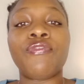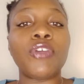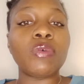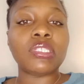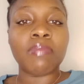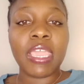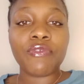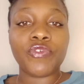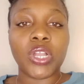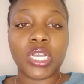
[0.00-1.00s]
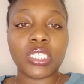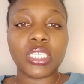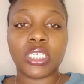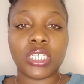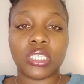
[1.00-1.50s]
If it was meant for us
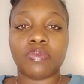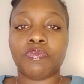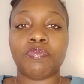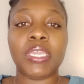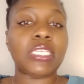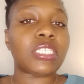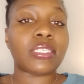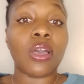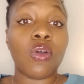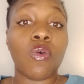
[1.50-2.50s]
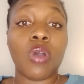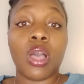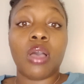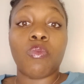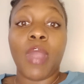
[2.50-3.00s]
to just be so
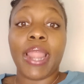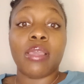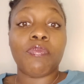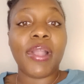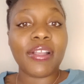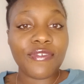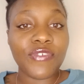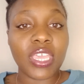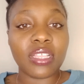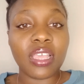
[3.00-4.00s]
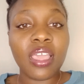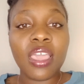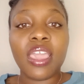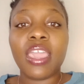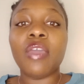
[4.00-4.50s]
upright and perfect,
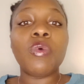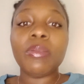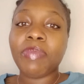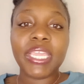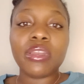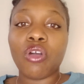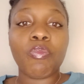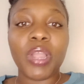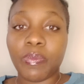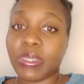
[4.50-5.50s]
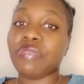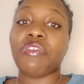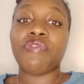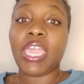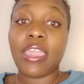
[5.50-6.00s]
it wouldn't be no purpose for
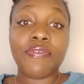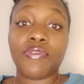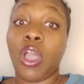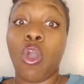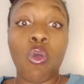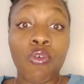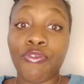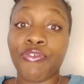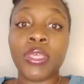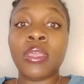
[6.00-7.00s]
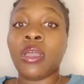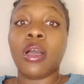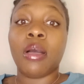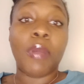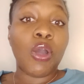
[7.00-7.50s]
faith, hope,
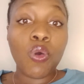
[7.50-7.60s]
a